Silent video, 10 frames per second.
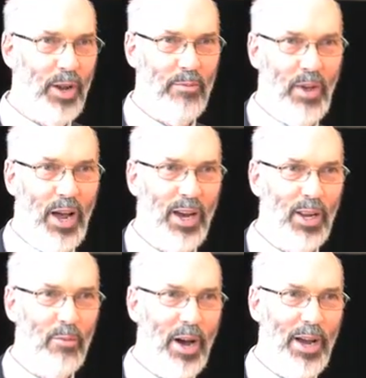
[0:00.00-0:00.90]
I'm
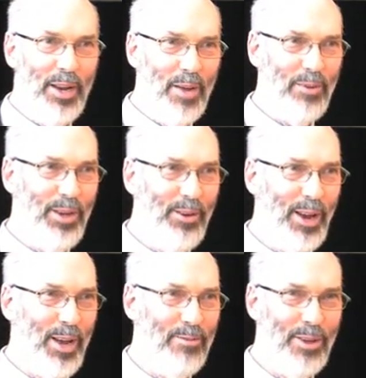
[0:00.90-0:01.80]
highly wired up here.
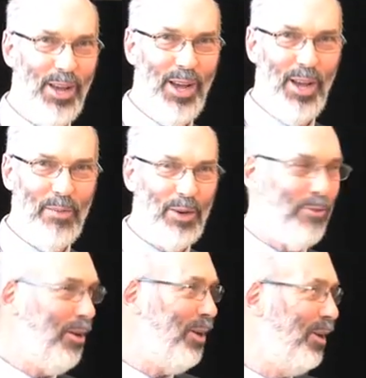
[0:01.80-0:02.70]
I have a
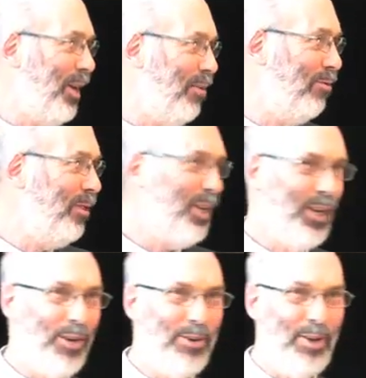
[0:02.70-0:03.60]
microphone, I have
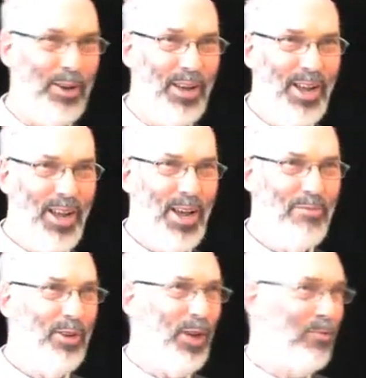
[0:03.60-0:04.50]
video. I
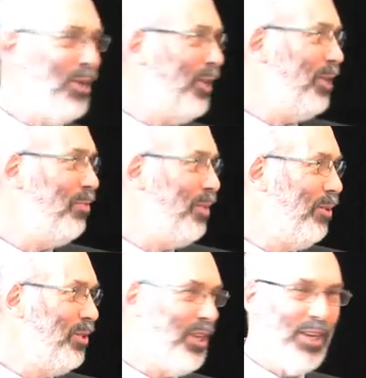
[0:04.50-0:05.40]
feel like one of these
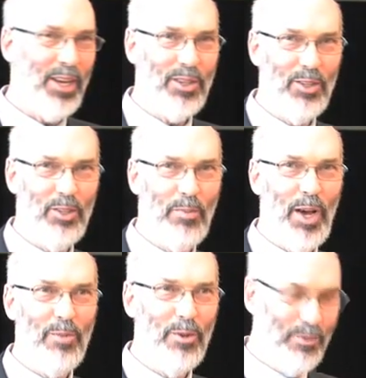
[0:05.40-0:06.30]
people sent out in
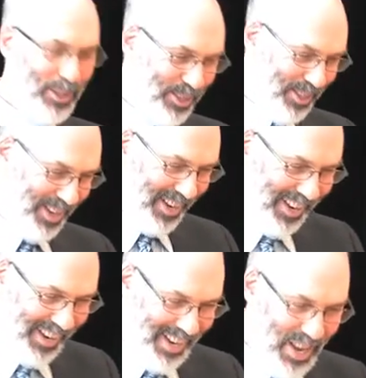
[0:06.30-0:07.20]
spy movies.
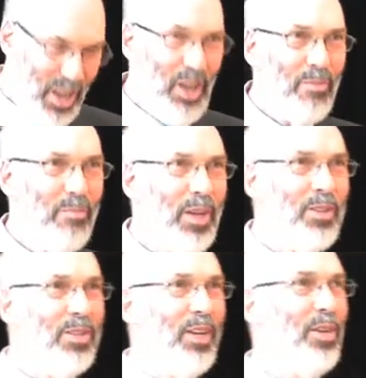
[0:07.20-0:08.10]

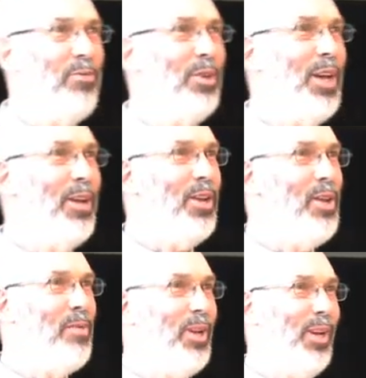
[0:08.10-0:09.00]
But uh, if you can't
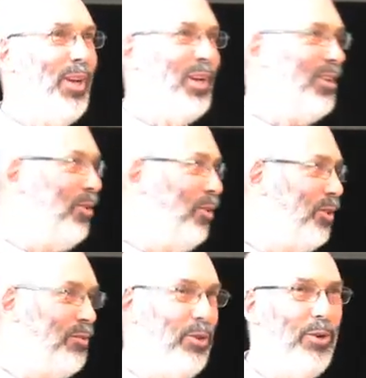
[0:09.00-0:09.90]
hear me clearly, then all
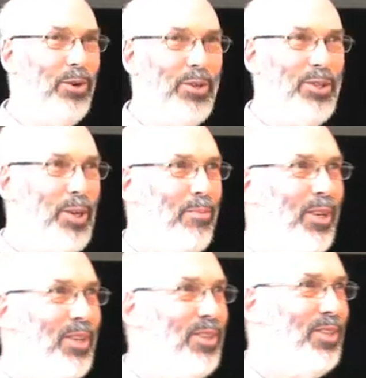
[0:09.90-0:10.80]
is for naught, so
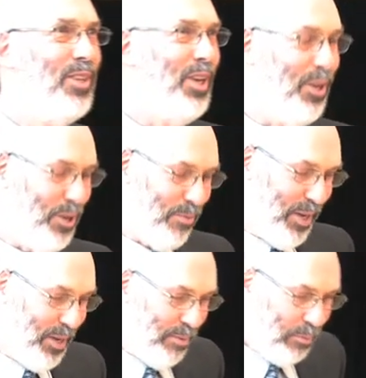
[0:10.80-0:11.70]
please alert me.